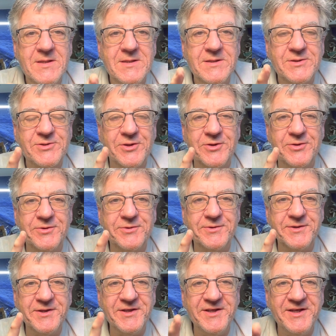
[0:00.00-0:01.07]
So
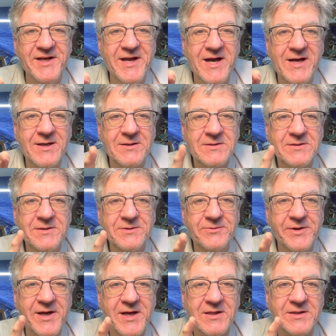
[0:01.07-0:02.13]
yeah, in
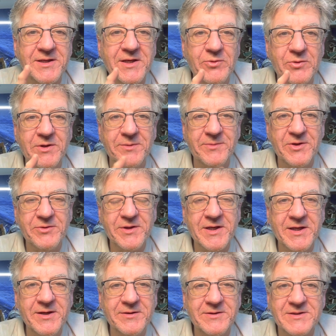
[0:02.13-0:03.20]
reality what I'm doing
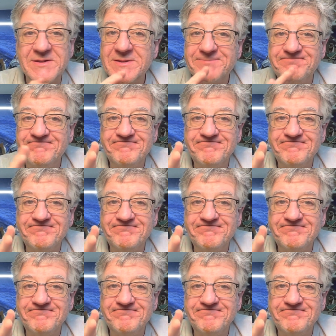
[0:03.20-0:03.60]
here is